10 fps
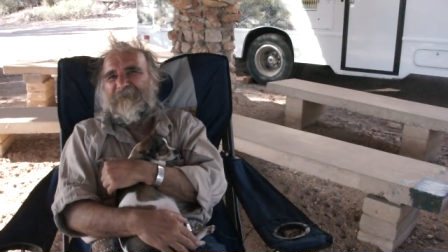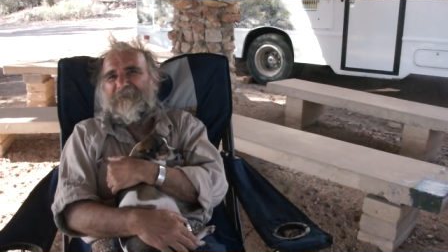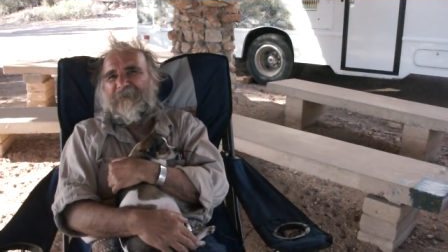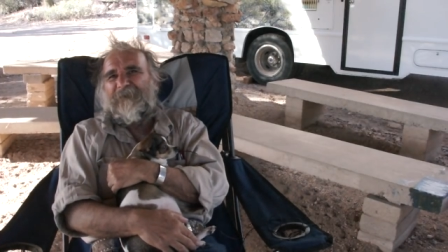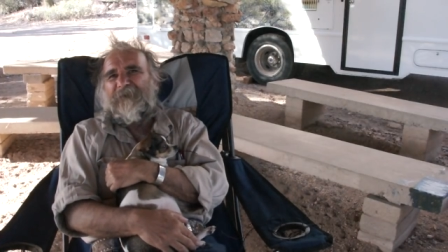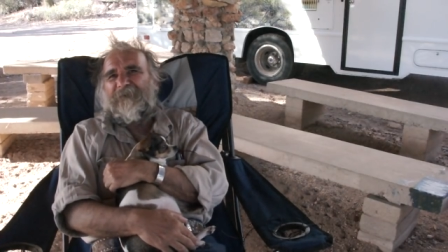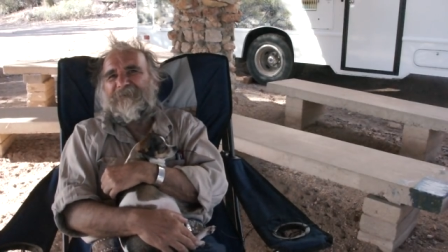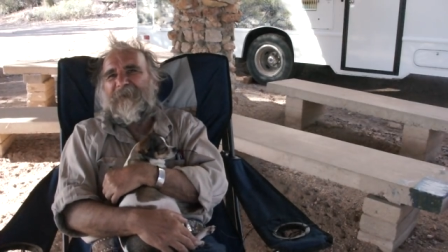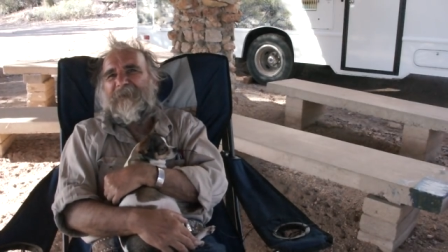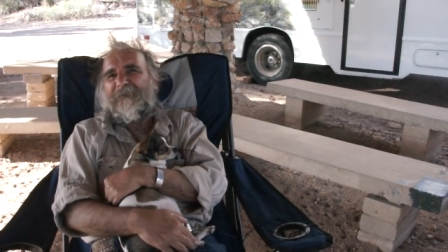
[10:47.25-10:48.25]
Oh. And
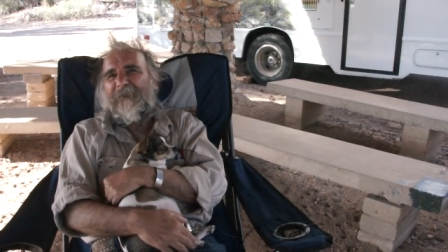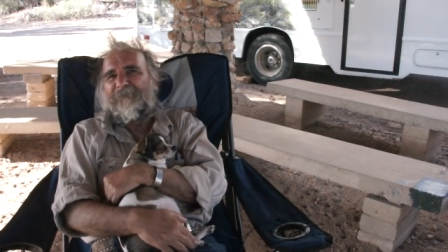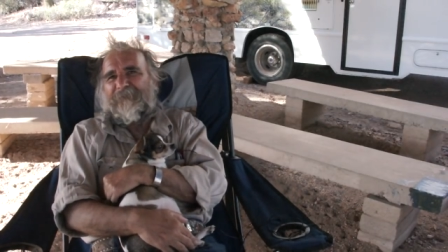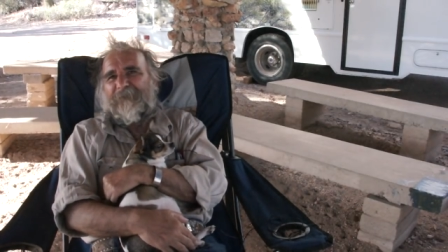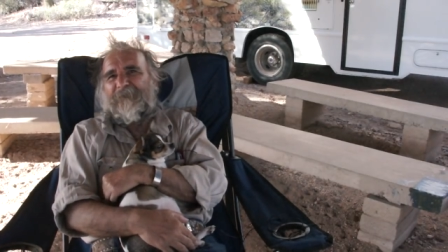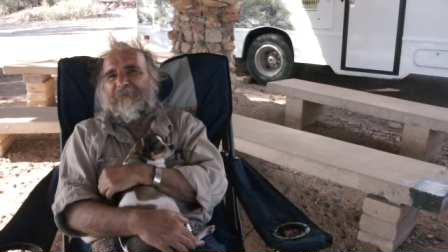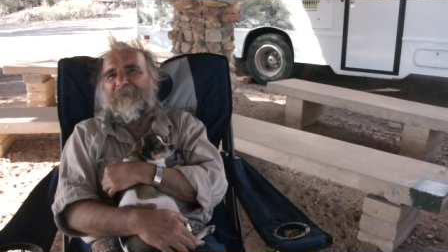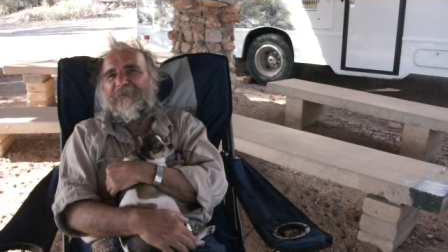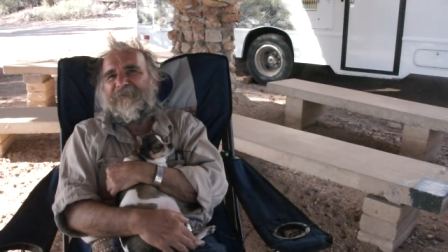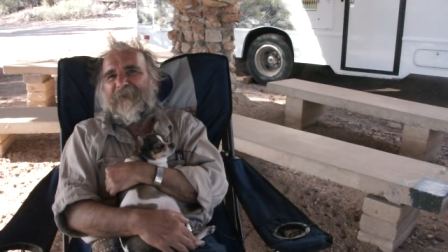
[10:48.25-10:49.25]
the town of Cape Creek and
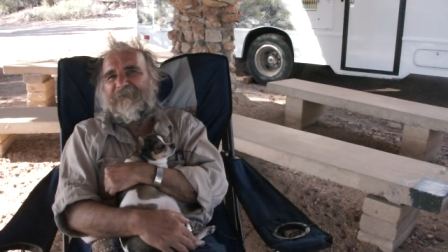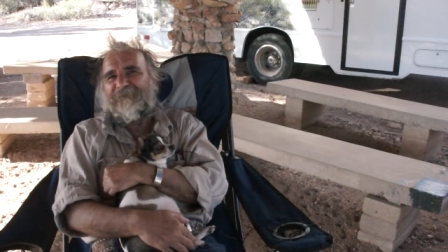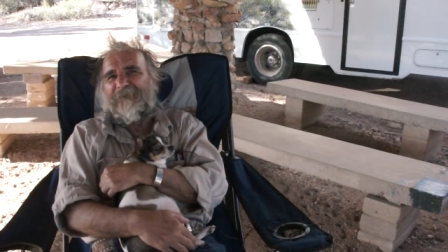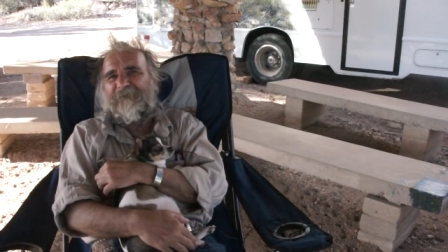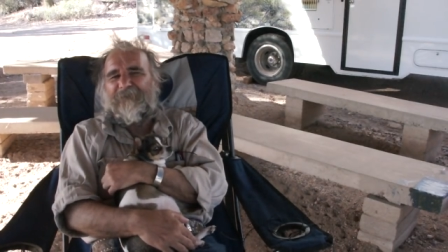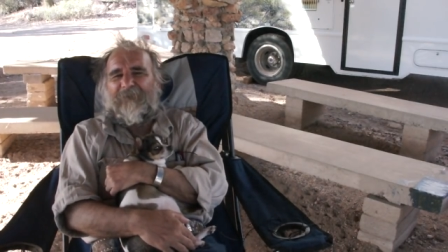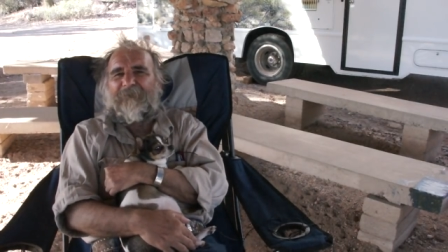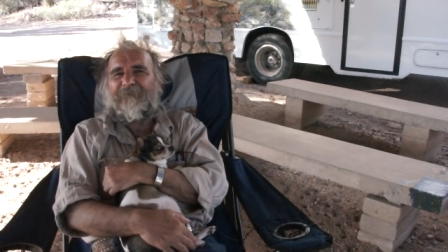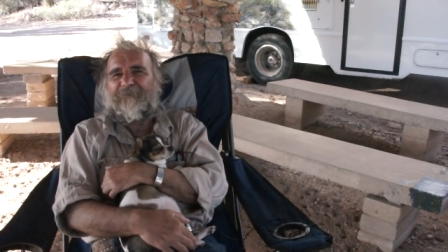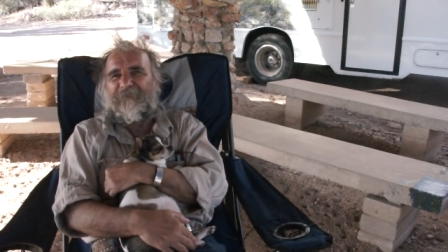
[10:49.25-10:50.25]
North Scottsdale here in
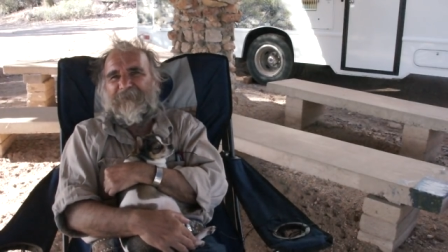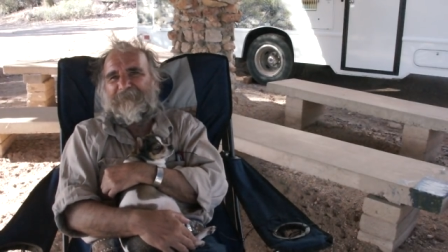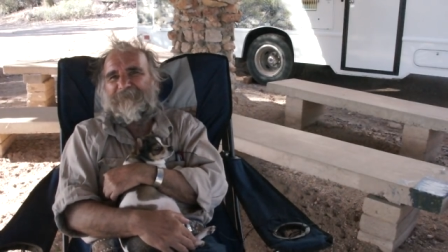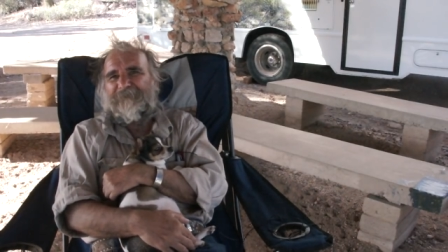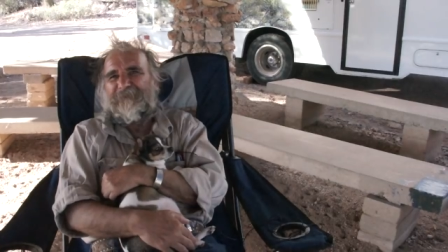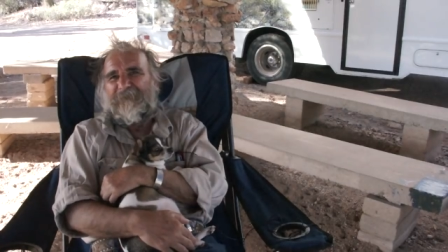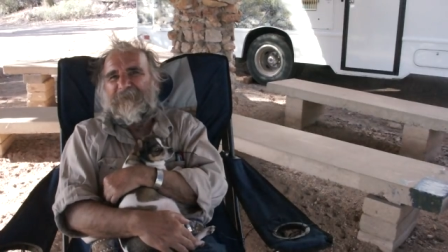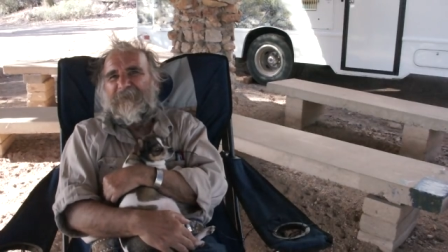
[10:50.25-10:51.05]
Arizona. Oh.